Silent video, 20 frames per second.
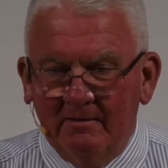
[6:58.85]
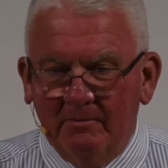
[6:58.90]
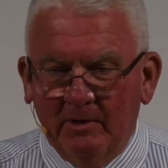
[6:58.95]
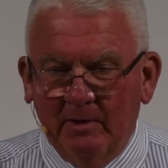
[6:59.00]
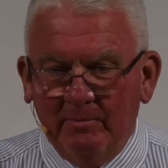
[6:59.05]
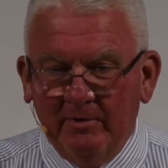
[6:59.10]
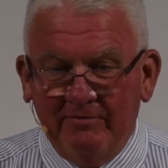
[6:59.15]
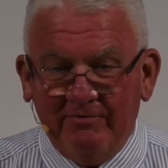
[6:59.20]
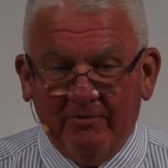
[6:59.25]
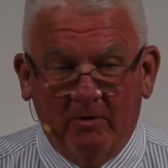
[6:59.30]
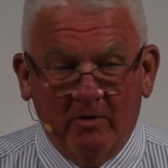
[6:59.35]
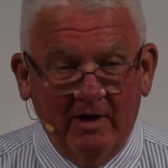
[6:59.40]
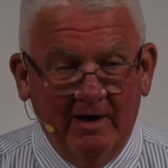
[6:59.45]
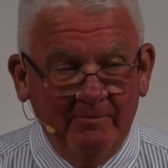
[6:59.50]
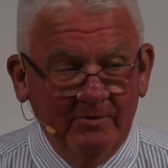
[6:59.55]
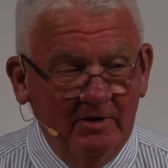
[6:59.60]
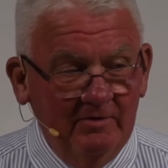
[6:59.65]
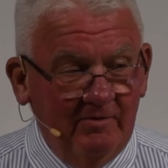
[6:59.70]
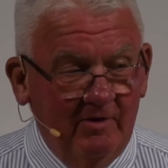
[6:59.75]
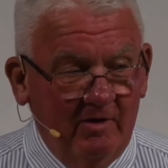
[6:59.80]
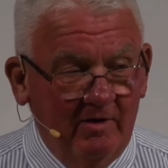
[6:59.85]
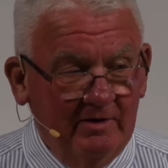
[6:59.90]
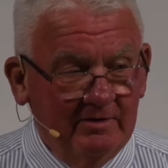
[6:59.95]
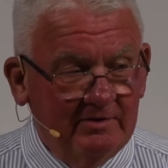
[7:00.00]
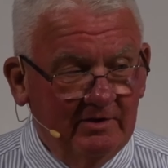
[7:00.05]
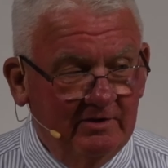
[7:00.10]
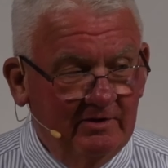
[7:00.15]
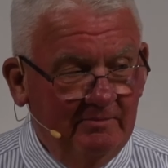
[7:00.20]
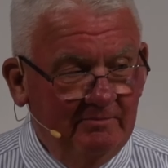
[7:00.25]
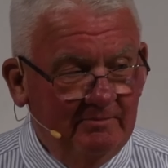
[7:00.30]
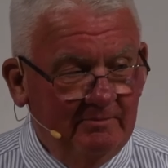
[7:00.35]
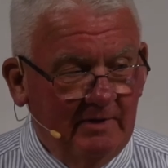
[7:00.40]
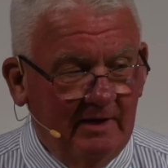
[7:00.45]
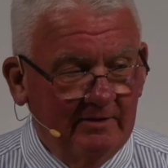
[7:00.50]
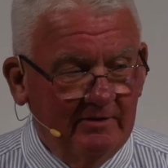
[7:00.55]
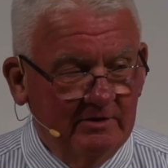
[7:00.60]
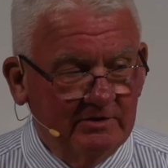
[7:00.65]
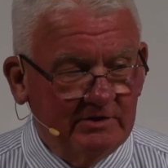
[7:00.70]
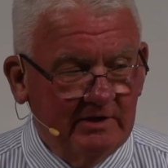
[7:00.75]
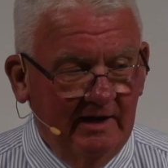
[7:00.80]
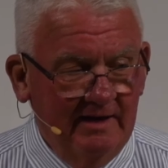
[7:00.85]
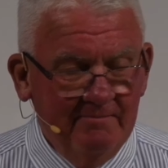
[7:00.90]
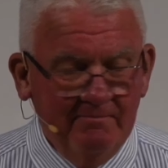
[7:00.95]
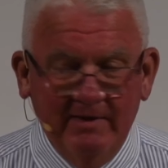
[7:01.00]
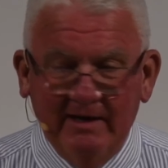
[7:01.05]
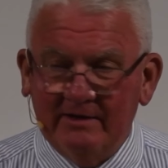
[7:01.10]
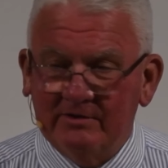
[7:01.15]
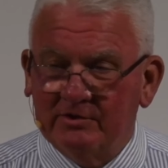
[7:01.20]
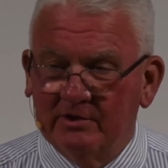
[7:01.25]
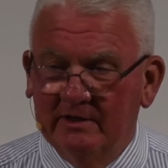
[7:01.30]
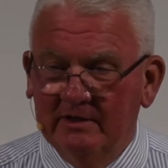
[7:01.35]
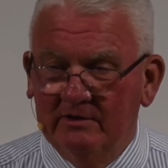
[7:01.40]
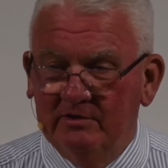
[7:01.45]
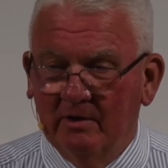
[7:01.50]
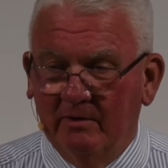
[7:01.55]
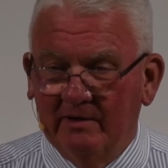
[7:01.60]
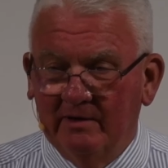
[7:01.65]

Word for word: Well, before I move on to the Mother's Day message,